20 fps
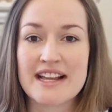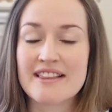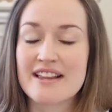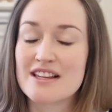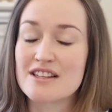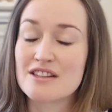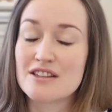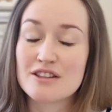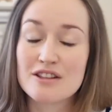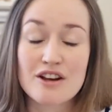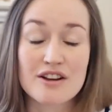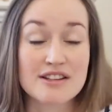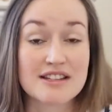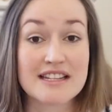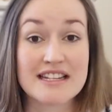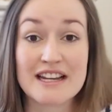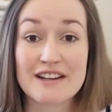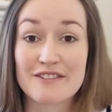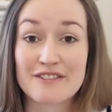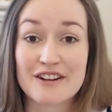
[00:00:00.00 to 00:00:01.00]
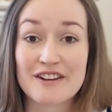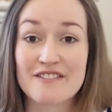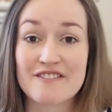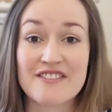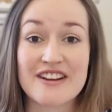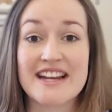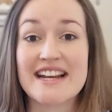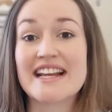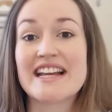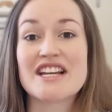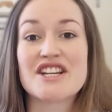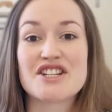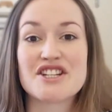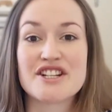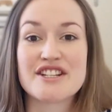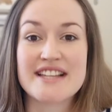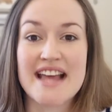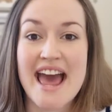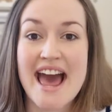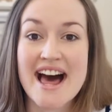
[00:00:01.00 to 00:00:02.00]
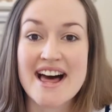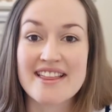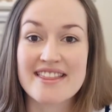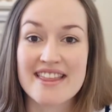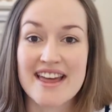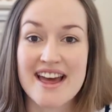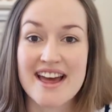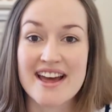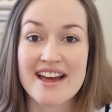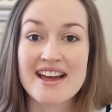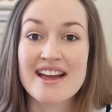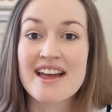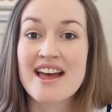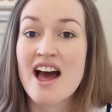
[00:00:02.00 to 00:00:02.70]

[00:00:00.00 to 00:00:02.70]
There's lots of different feeding issues out there.